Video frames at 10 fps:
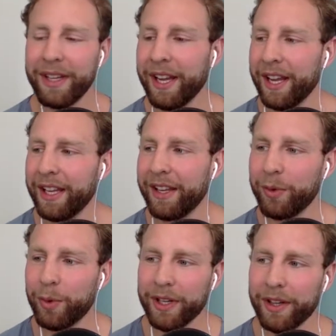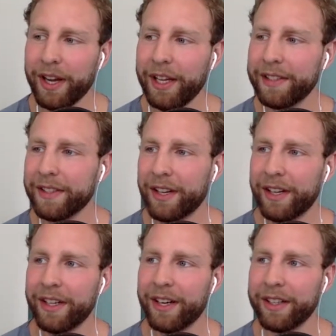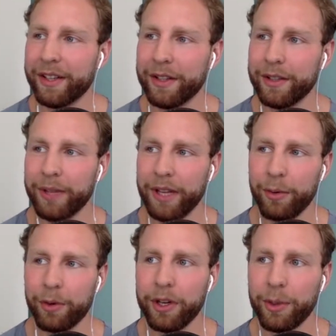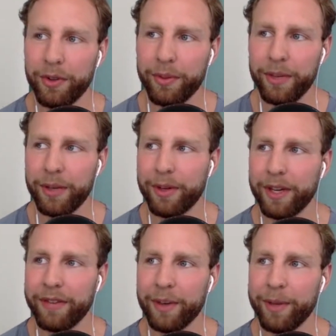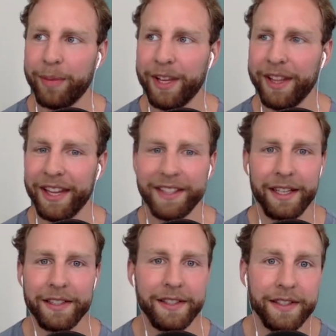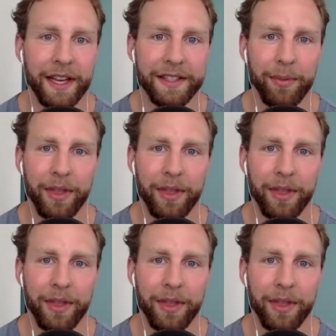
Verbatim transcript: when clients are contemplating working with me or whatever it may be, it's the exact same thing,